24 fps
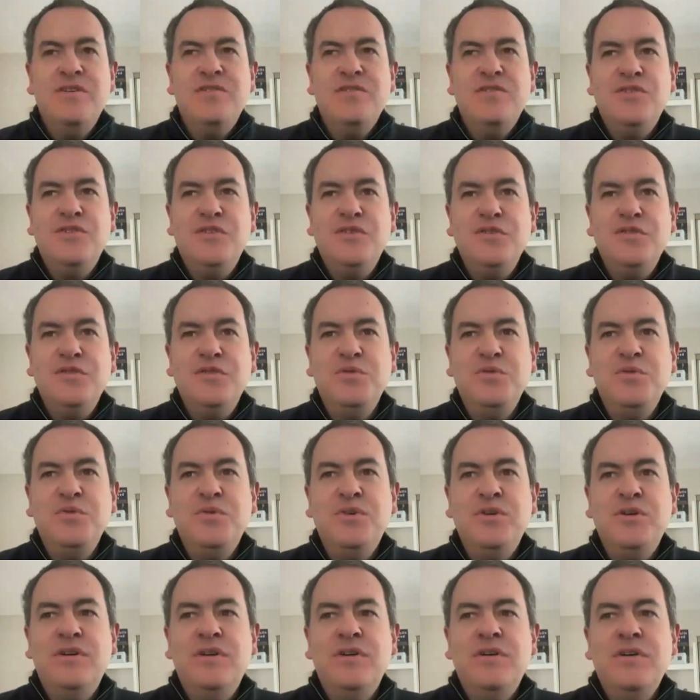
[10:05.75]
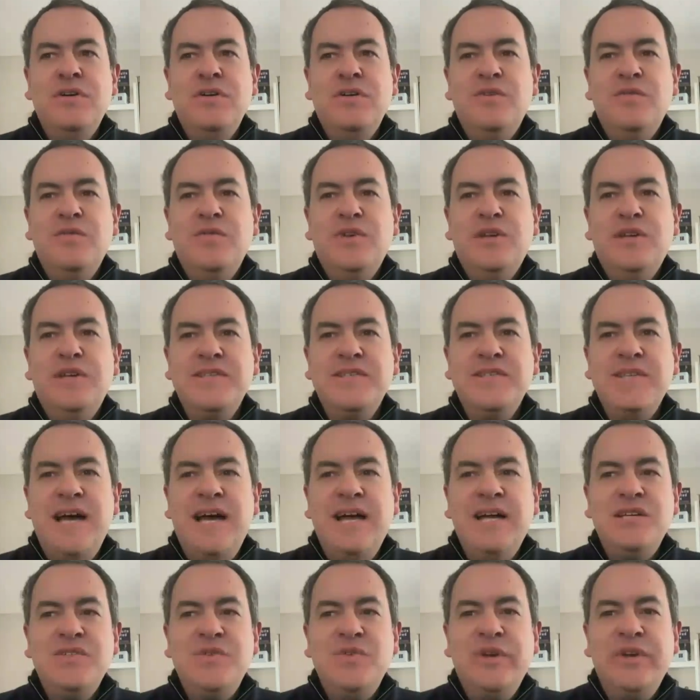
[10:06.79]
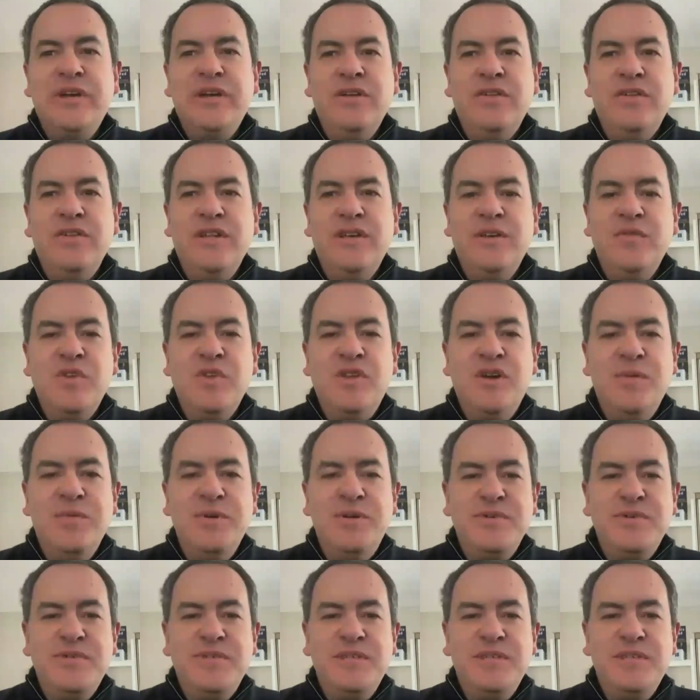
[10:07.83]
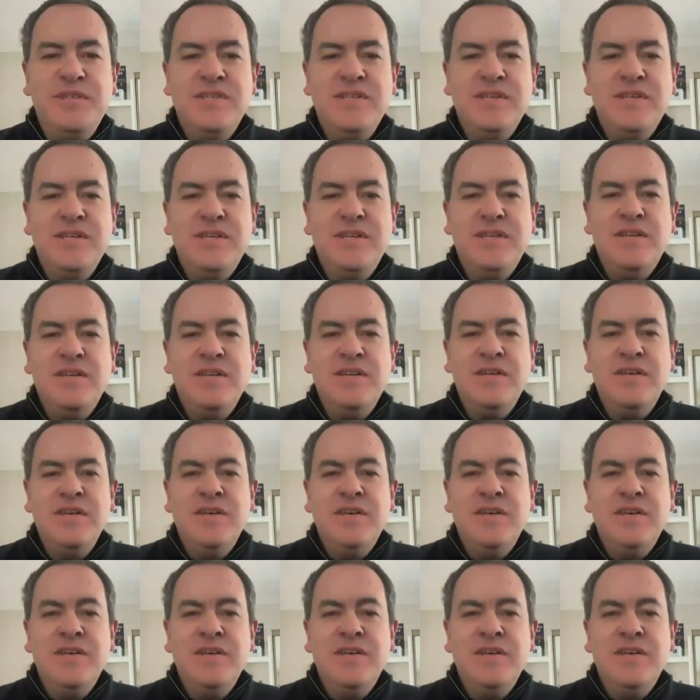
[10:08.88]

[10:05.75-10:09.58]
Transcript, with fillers: Two, Gonzaga is only going to leave the WCC